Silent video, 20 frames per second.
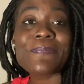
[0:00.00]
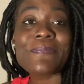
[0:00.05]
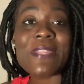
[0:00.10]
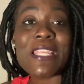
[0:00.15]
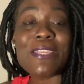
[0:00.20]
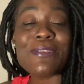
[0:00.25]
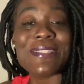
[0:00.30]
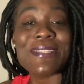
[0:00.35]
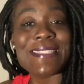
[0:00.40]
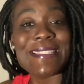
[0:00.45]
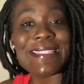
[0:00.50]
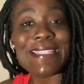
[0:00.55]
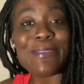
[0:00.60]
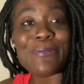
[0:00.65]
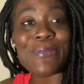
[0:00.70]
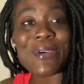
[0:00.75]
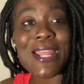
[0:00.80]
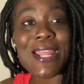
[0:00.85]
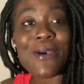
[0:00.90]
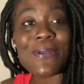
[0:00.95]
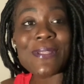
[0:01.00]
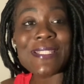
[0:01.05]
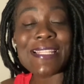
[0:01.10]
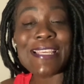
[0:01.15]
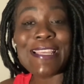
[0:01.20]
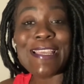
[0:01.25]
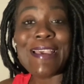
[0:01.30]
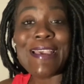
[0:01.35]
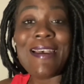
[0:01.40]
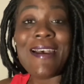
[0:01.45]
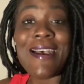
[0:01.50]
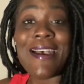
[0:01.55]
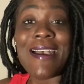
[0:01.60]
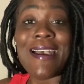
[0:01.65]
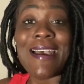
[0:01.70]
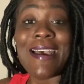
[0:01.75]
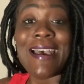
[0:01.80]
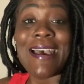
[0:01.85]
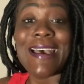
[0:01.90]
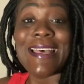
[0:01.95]
Let's see what else.
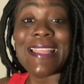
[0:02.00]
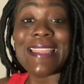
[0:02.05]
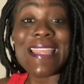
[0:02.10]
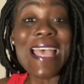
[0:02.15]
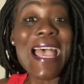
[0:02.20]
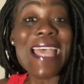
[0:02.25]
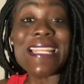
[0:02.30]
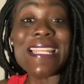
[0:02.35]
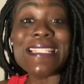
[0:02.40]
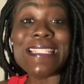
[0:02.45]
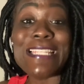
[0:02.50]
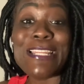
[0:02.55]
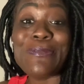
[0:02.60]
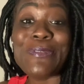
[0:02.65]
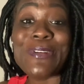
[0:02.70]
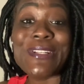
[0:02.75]
That is it. We're